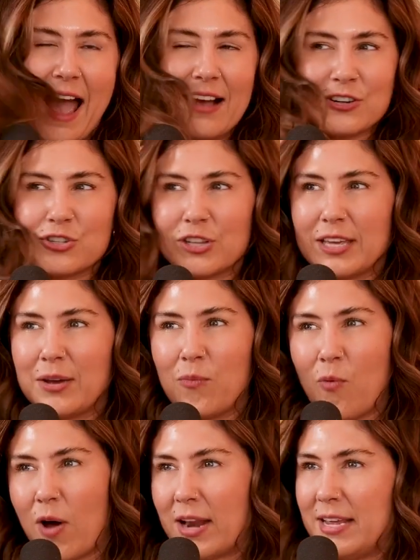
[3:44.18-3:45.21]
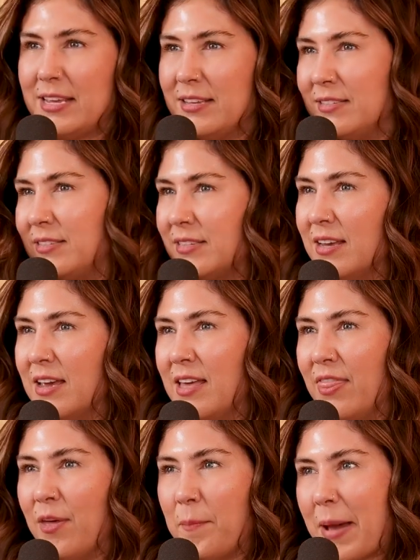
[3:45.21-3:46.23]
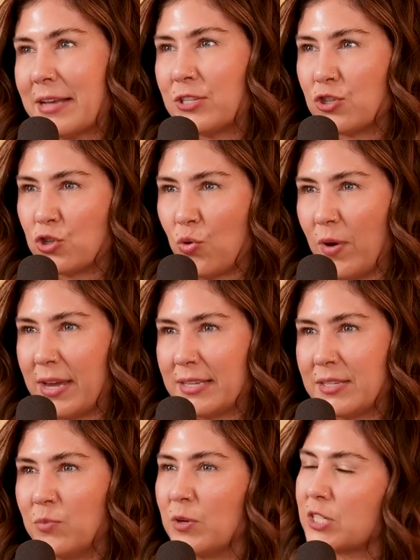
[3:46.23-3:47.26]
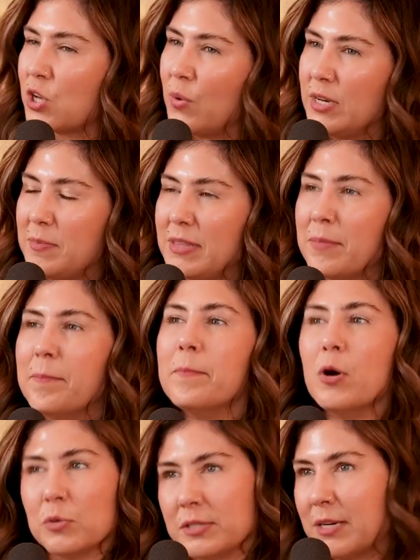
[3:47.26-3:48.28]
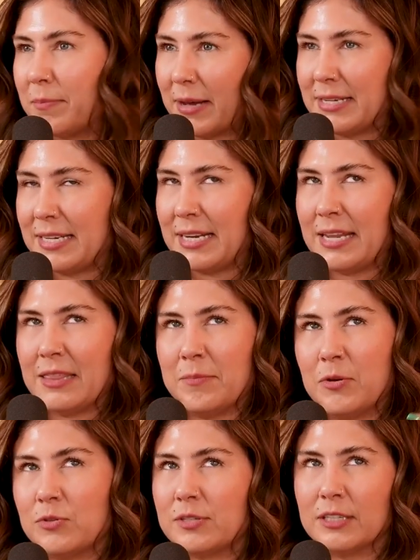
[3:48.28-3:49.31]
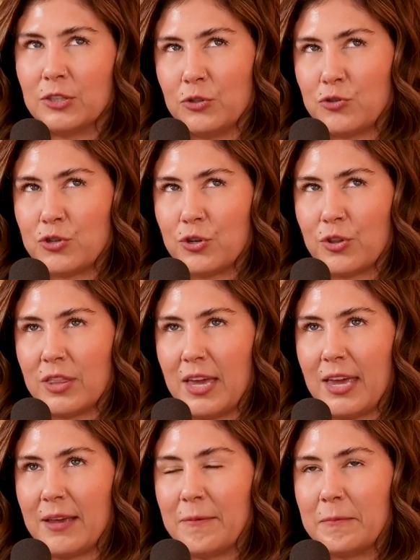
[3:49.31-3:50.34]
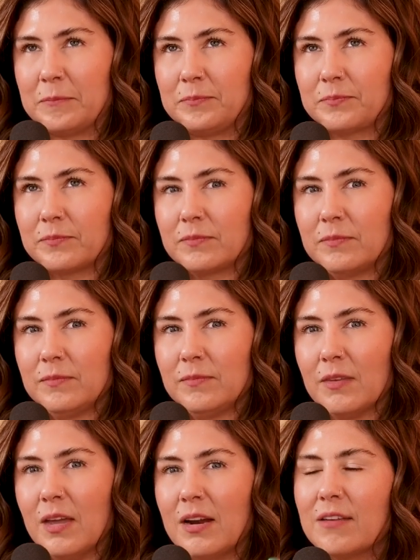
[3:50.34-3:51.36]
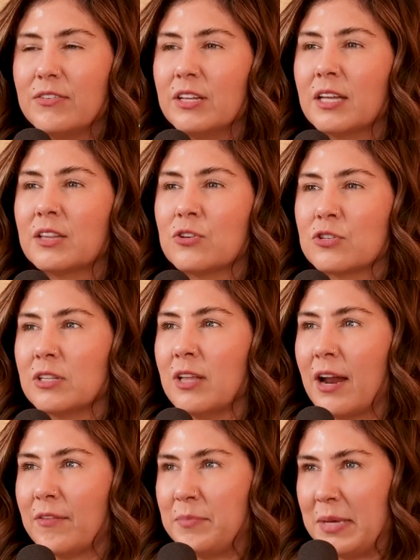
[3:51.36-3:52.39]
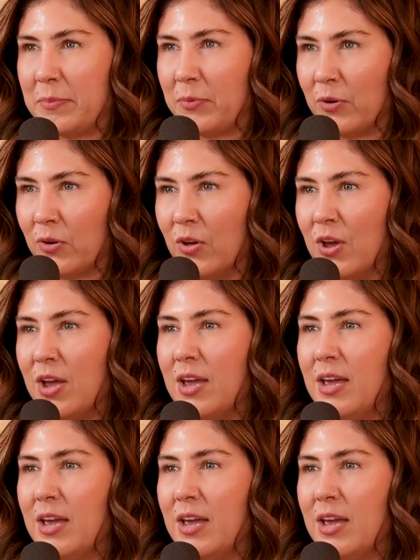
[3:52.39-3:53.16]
actually what is the best choice and what's going to be the most abundant and the most delusional thing. And I feel like there's a lot of people